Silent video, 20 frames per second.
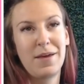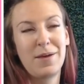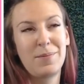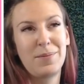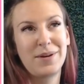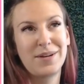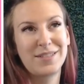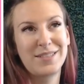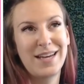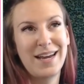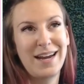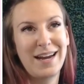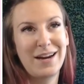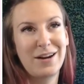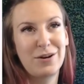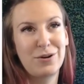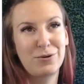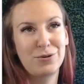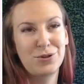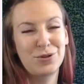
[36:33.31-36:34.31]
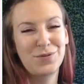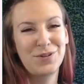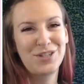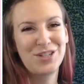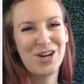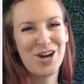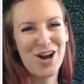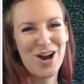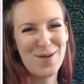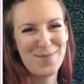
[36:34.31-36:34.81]
because hair goes over
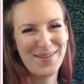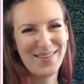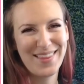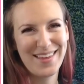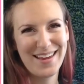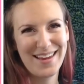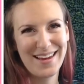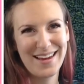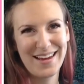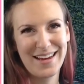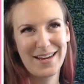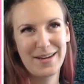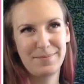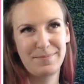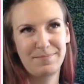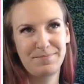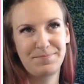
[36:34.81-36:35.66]
top of them.